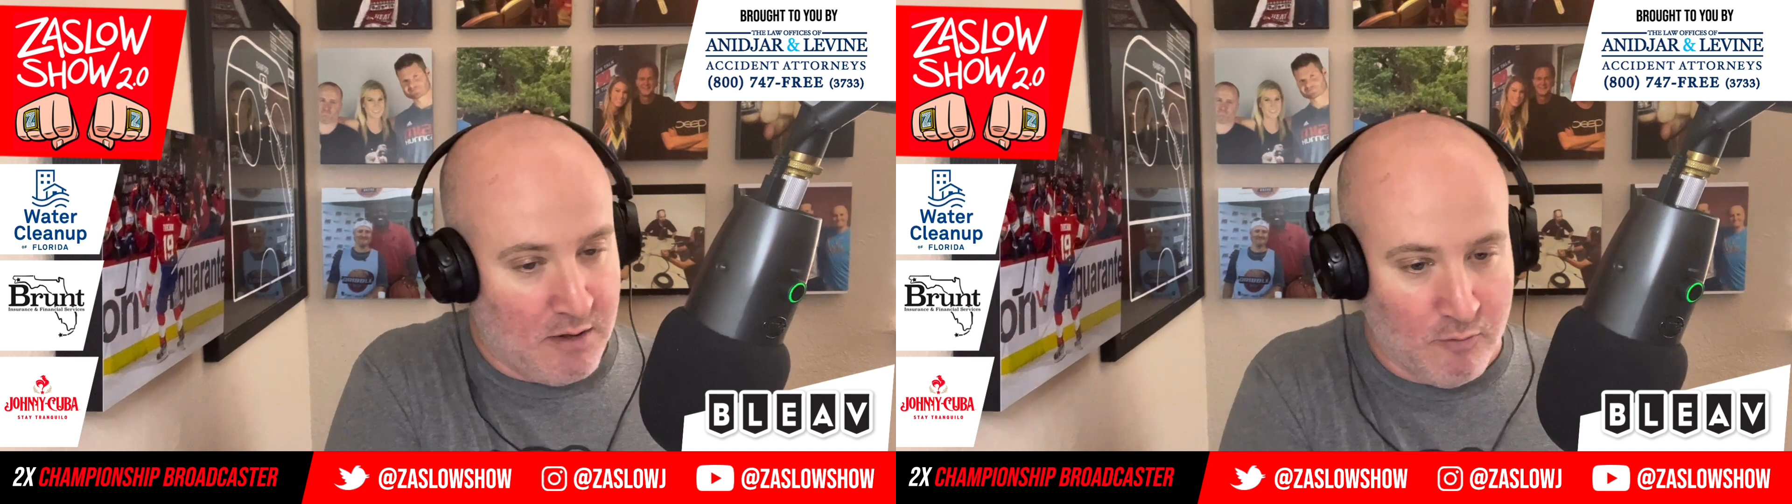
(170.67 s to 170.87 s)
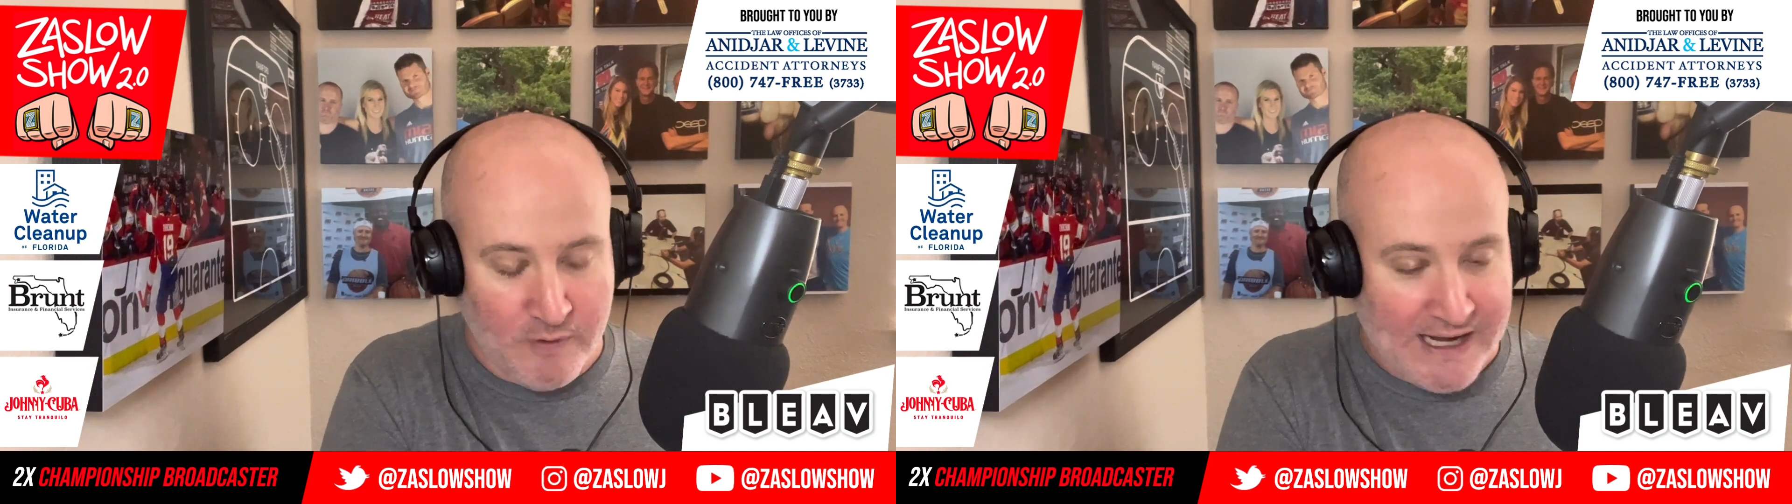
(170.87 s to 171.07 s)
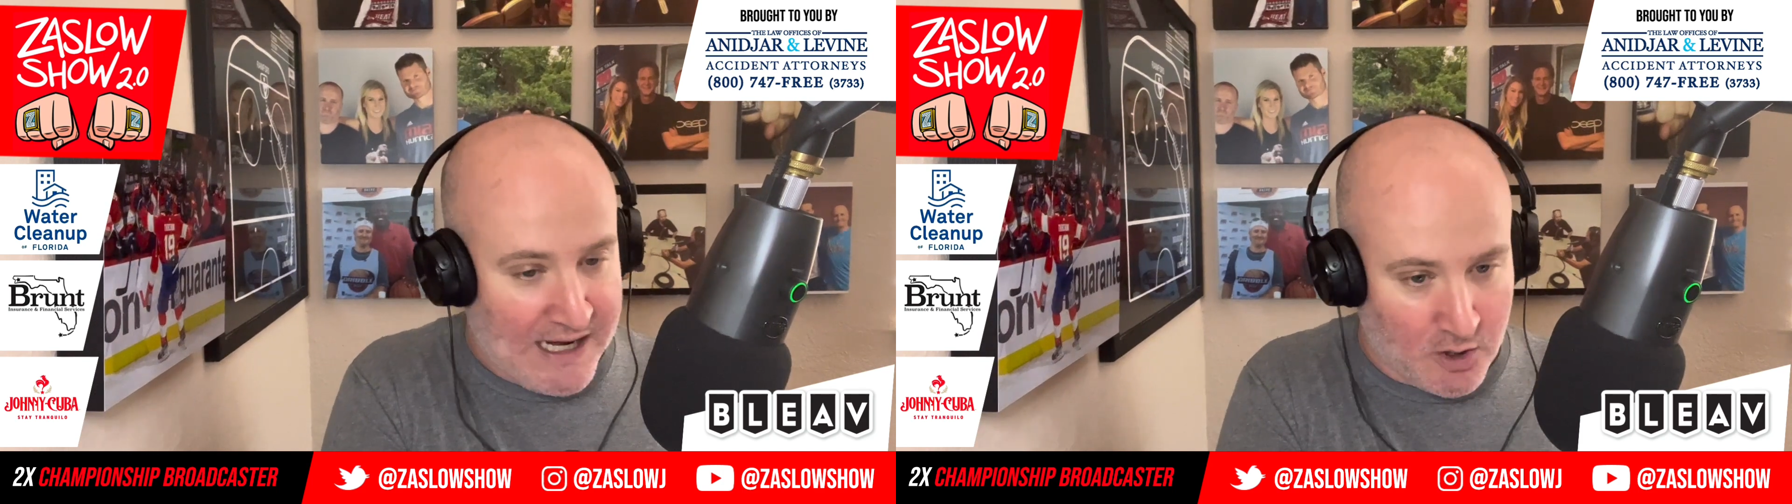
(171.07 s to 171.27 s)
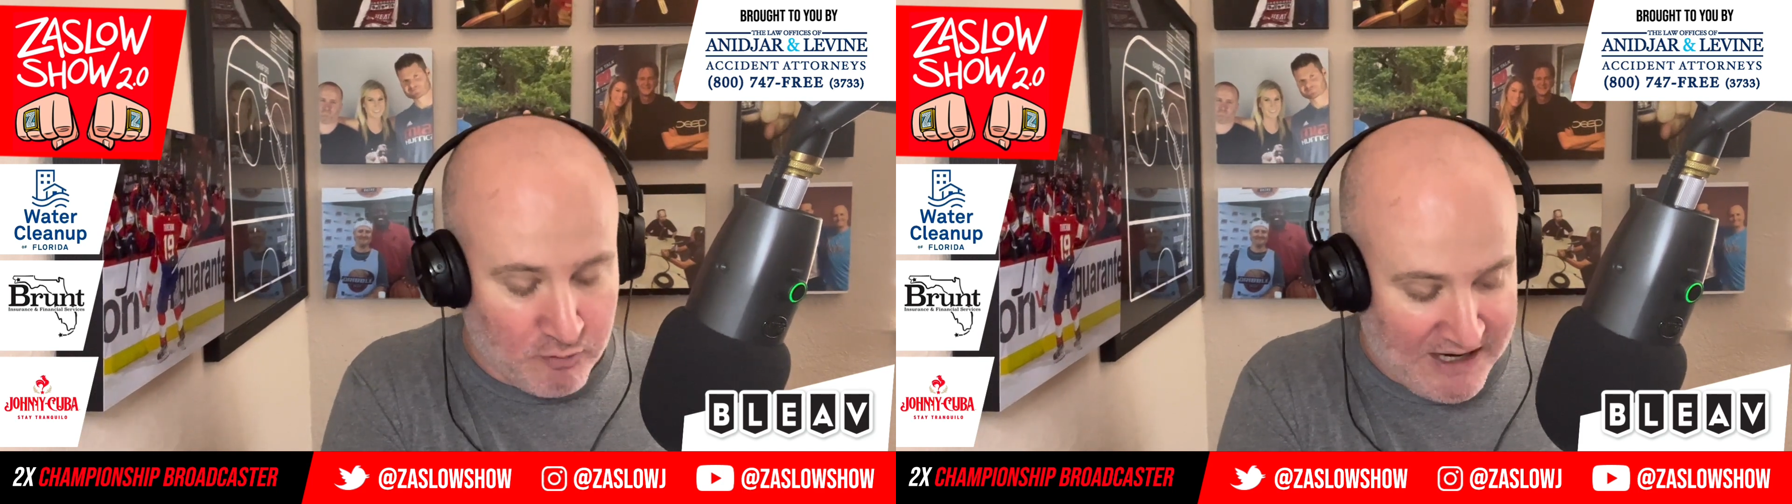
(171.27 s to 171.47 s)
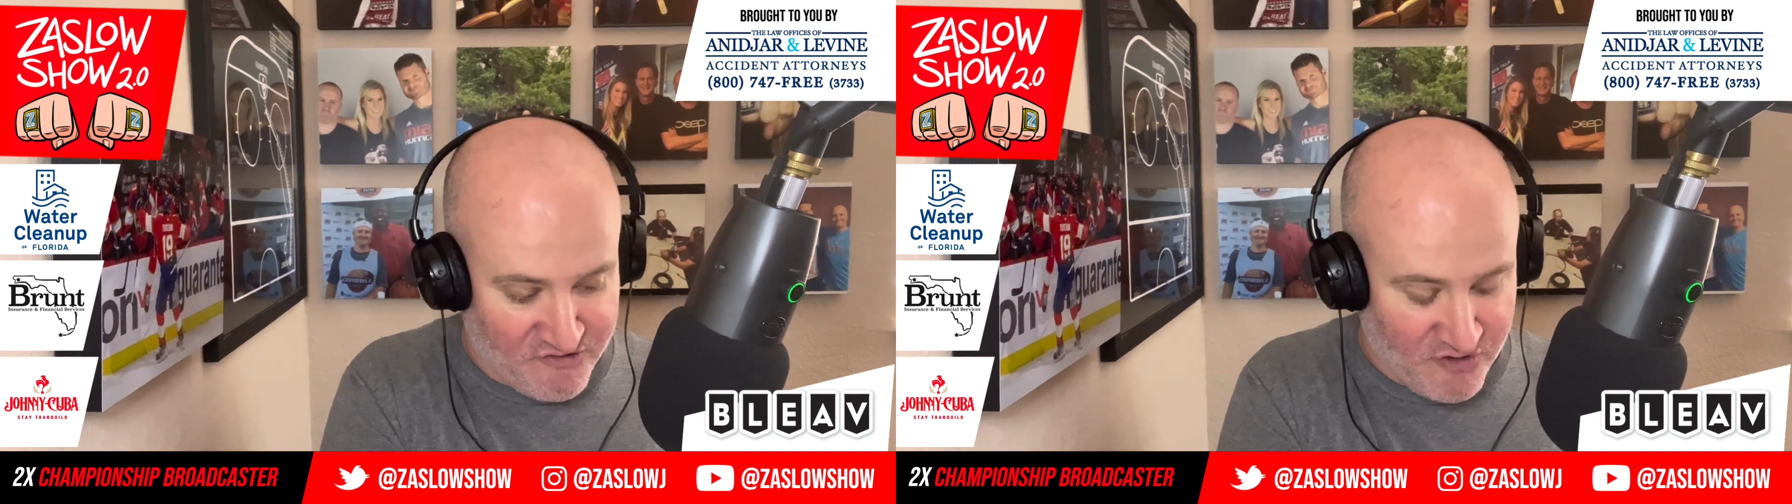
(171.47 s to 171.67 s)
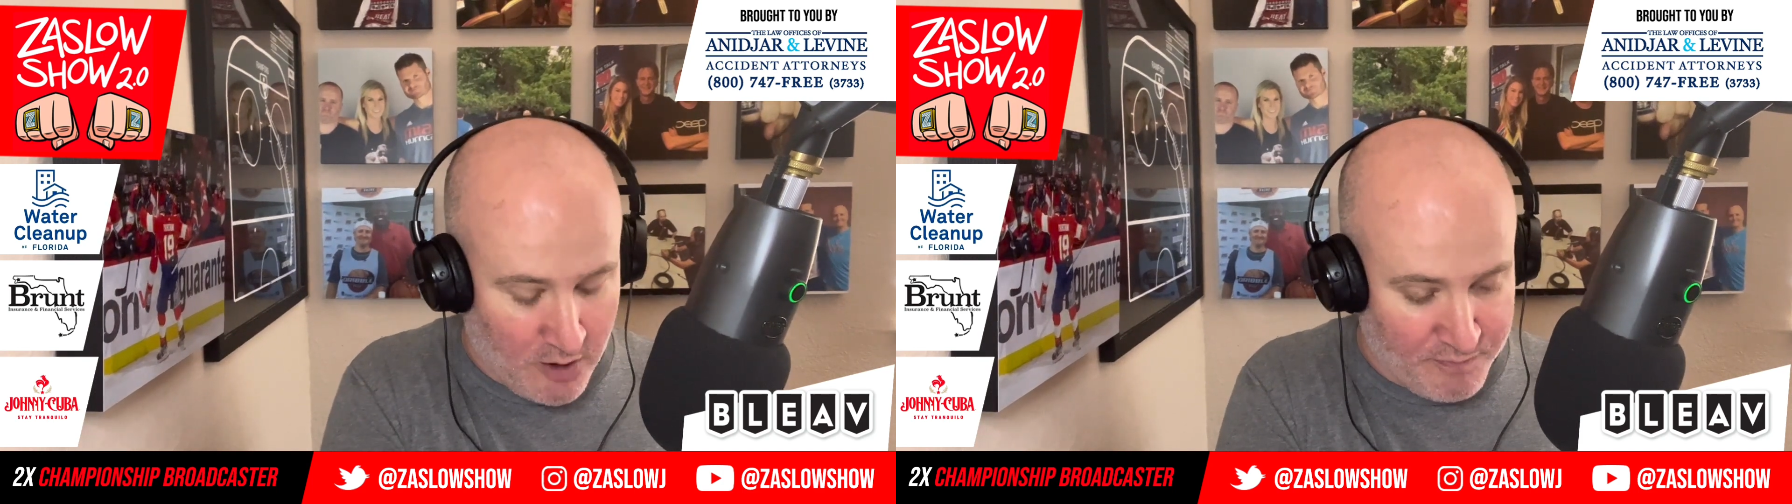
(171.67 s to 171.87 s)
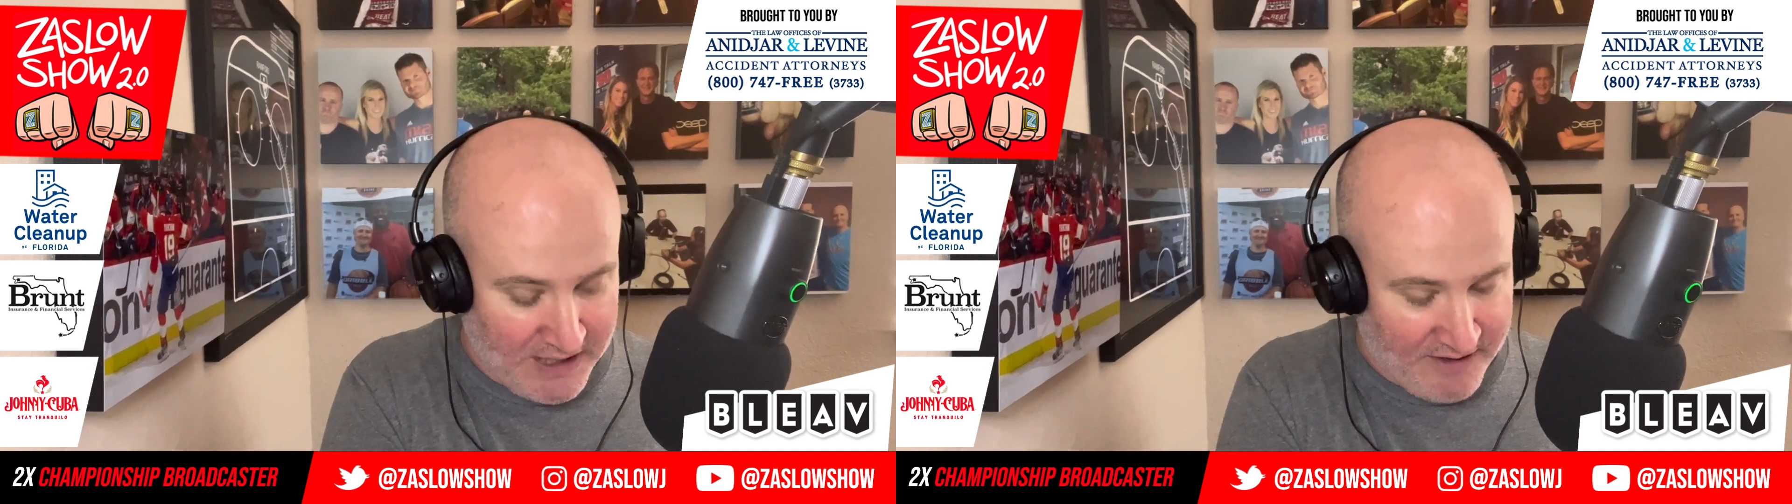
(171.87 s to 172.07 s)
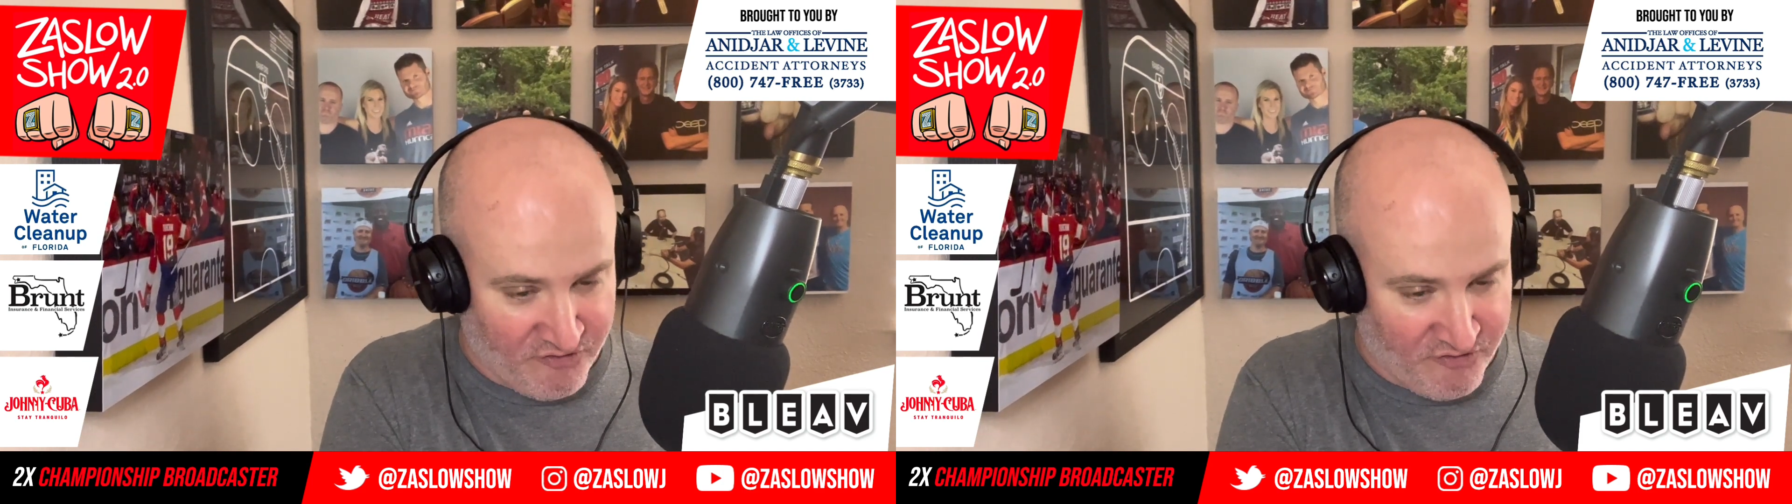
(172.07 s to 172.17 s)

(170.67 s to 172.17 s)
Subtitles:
we got a great show planned